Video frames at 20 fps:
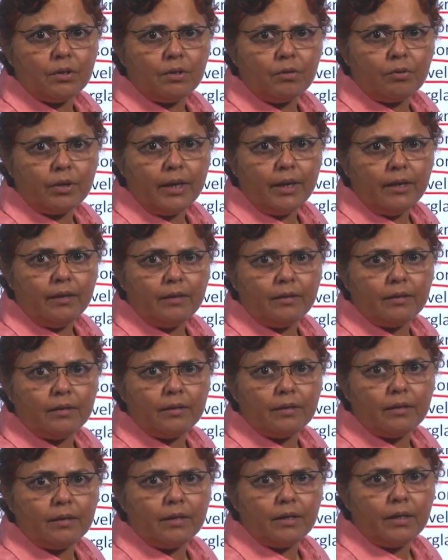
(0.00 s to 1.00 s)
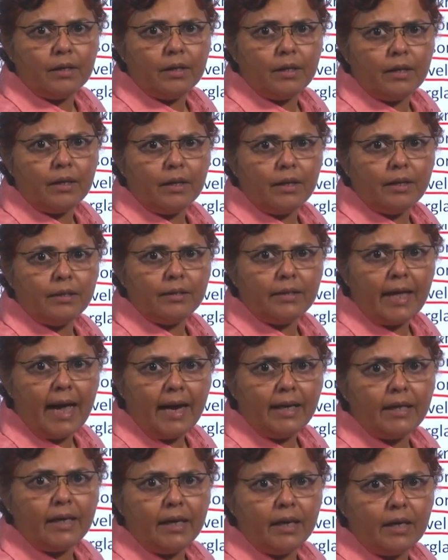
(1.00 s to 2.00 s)
Okay. In
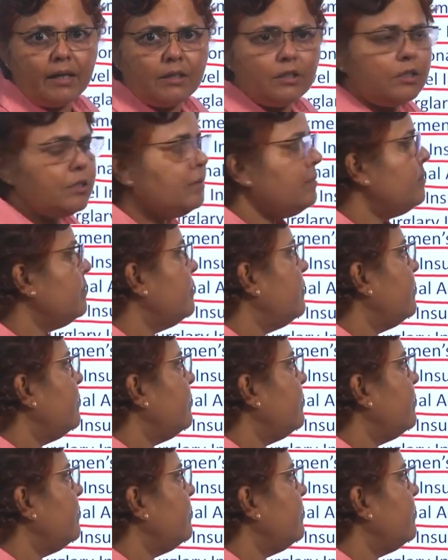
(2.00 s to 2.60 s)
that case,